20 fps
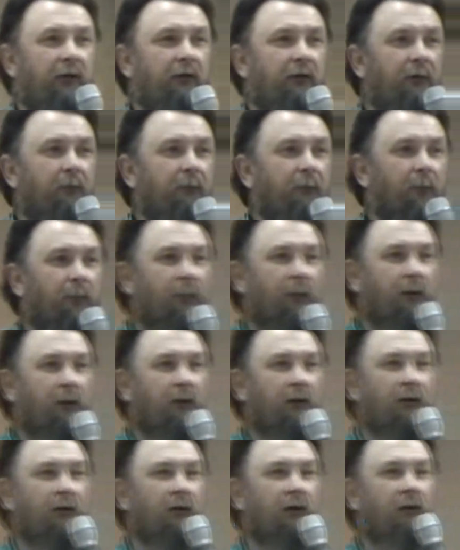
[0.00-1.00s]
it."
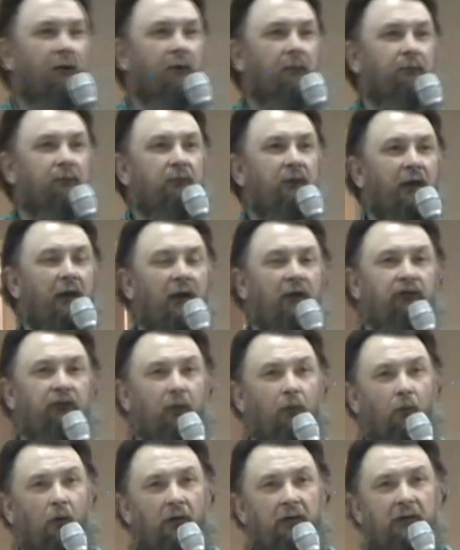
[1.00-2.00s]
And I
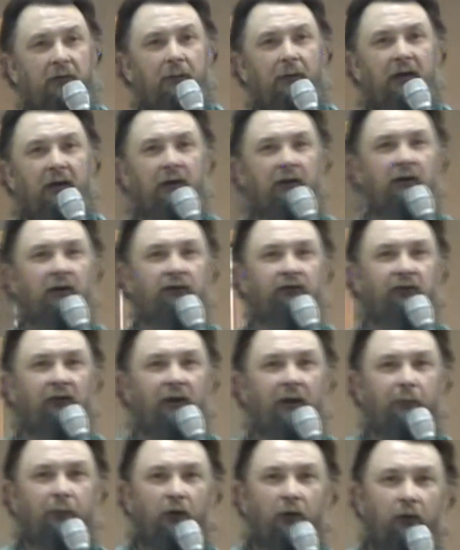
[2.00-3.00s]
said, "What do you mean?" He
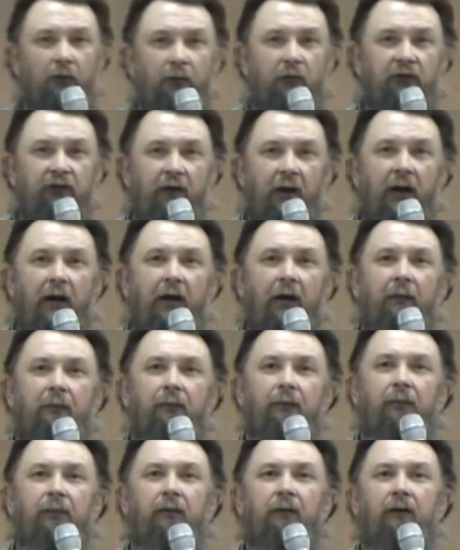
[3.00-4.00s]
said, "I'm going to resign."
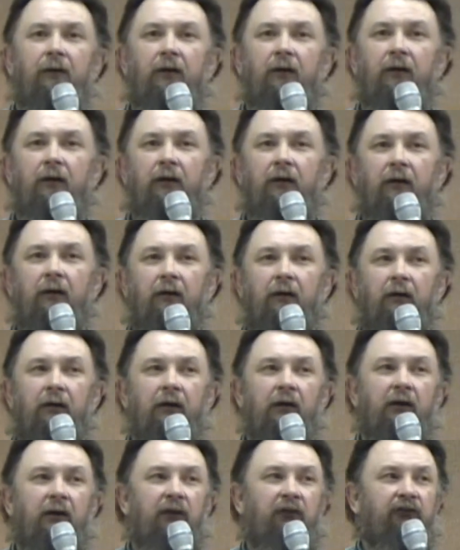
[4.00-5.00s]

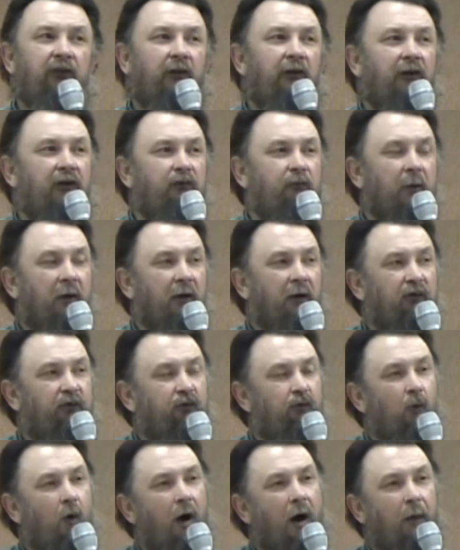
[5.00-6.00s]
He said, "There's been a
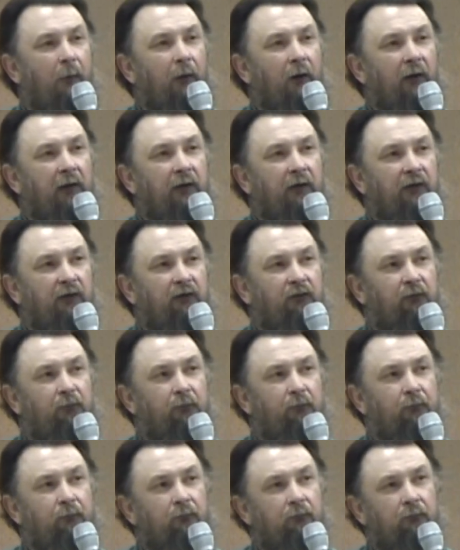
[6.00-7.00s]
squabble in
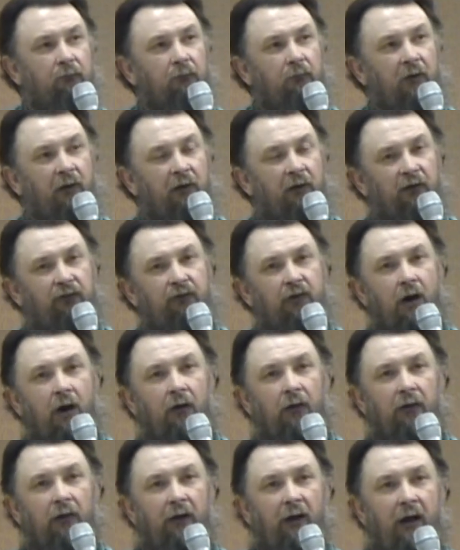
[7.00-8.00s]
this
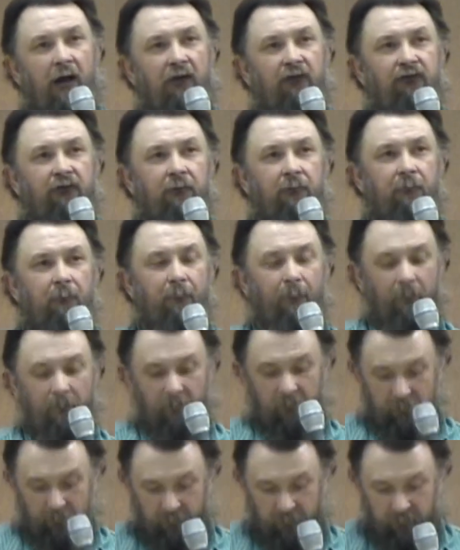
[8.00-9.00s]

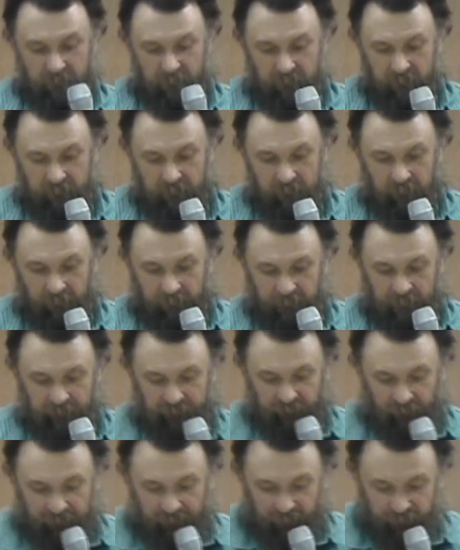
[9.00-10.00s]
congregation." And he
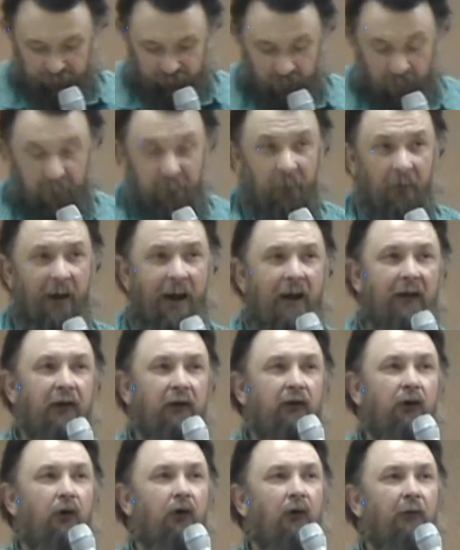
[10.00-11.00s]
said, "There's nothing I
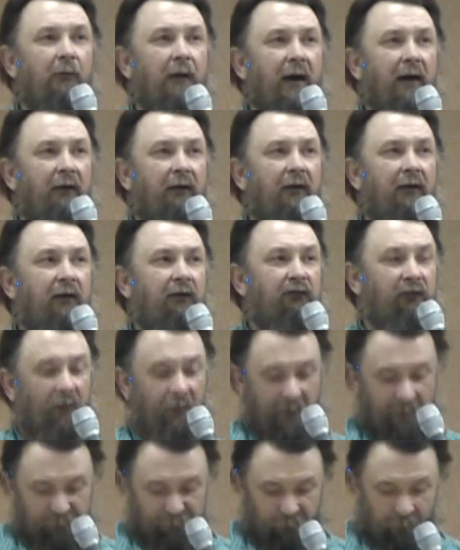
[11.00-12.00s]
can do about it." He
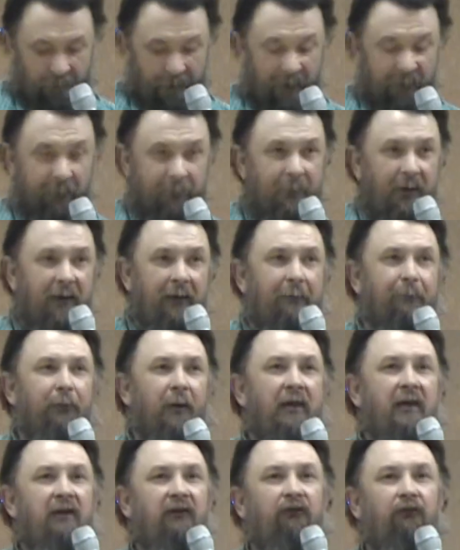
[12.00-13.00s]
said, "I've tried to make
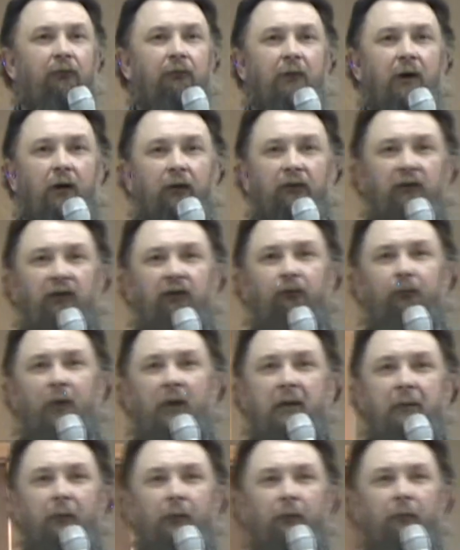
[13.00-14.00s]
peace among these
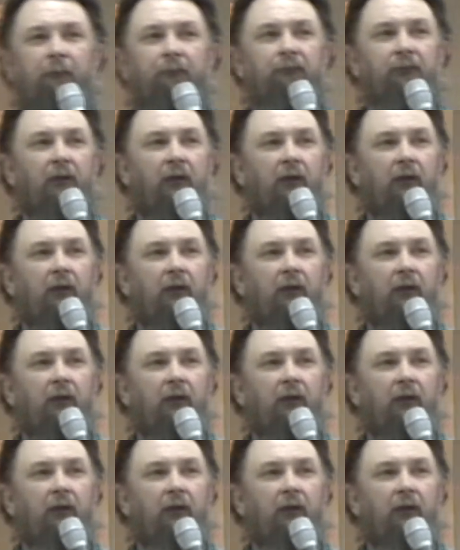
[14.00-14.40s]
people."